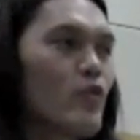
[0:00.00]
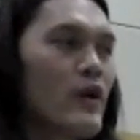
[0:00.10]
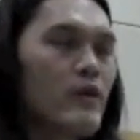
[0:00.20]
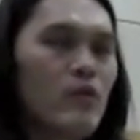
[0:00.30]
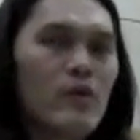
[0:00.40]

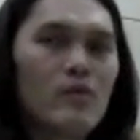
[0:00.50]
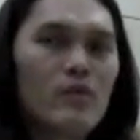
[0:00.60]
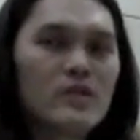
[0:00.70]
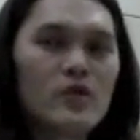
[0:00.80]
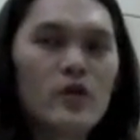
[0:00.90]

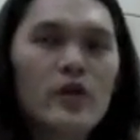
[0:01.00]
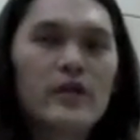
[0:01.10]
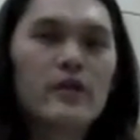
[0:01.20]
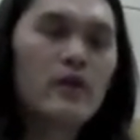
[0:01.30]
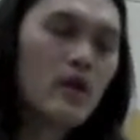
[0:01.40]
What's going on
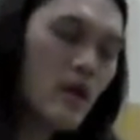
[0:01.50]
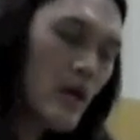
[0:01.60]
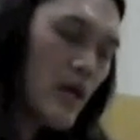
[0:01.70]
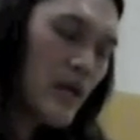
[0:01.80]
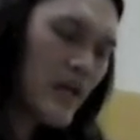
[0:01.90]
here?
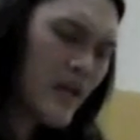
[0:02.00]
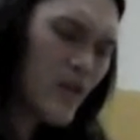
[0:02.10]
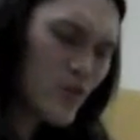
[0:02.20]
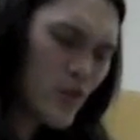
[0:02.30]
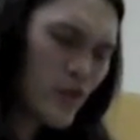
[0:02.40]
And the guy
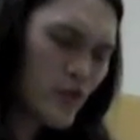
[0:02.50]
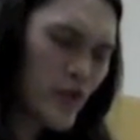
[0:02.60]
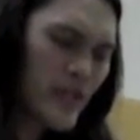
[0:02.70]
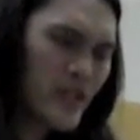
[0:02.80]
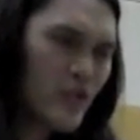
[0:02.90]
goes, "Well, you were
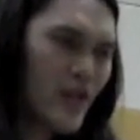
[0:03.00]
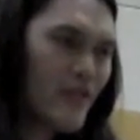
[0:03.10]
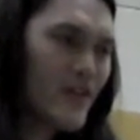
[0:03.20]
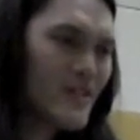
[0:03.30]
drinking and driving."